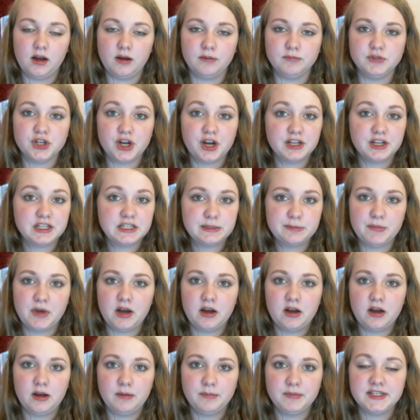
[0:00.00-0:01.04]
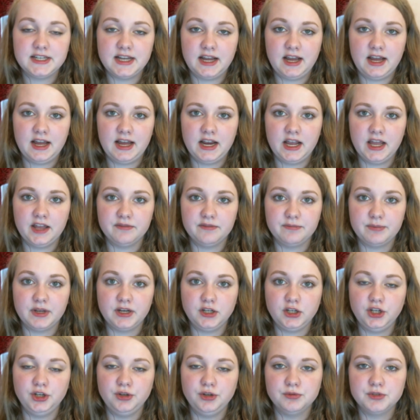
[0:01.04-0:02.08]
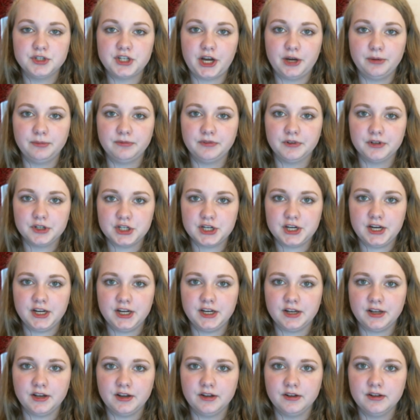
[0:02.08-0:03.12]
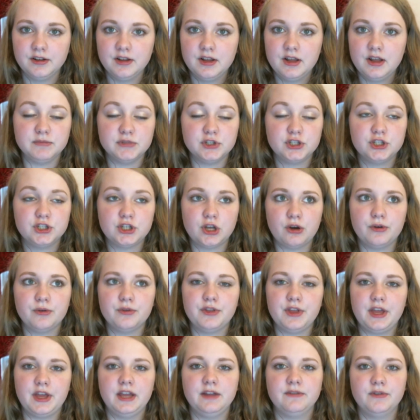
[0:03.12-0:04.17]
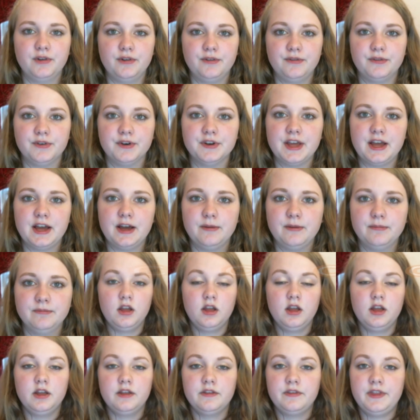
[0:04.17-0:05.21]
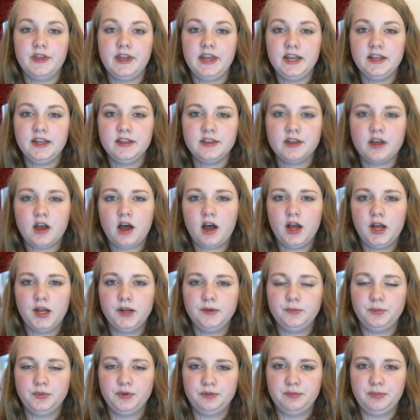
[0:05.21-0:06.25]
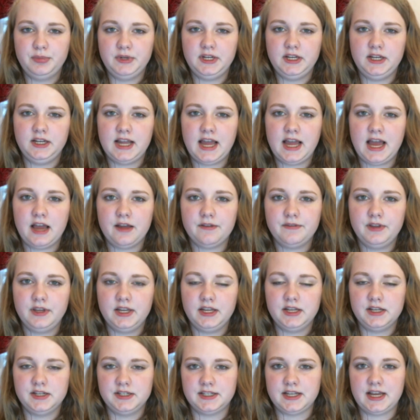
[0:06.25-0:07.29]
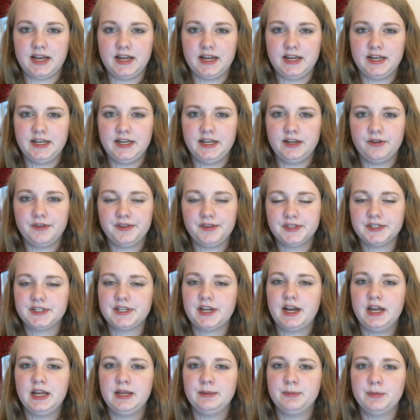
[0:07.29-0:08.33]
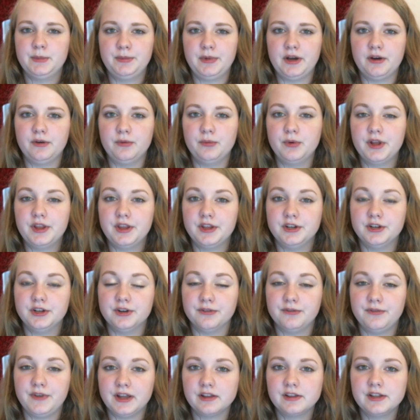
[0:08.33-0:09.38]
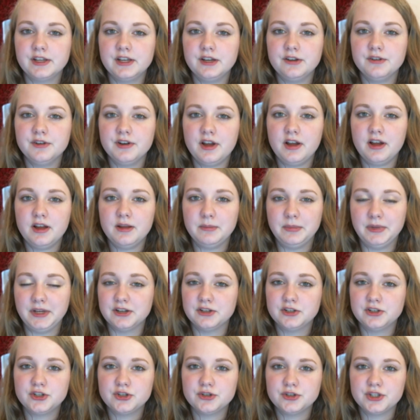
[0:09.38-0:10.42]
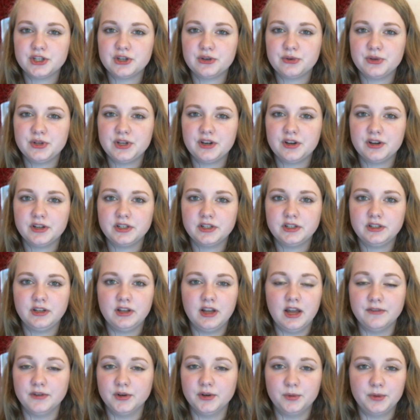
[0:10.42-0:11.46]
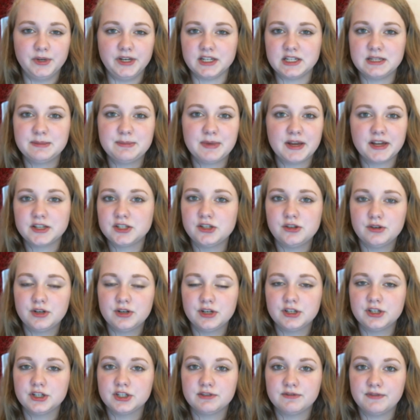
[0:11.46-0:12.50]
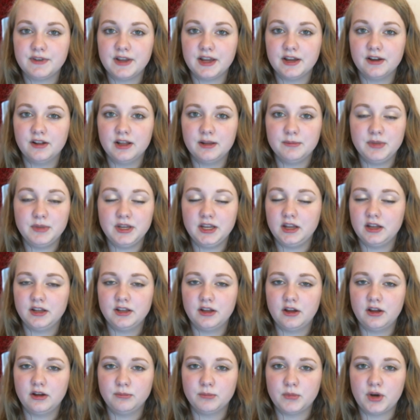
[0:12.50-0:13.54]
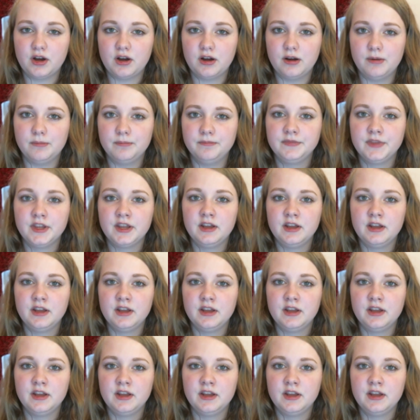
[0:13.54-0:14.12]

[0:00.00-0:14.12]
John's mom and dad have been a huge help for Jaina. So thankful for them. The 8th con would be having anxiety all the time about whether you're failing or not. Because you're so young, everyone expects you to just fail at being a young mom.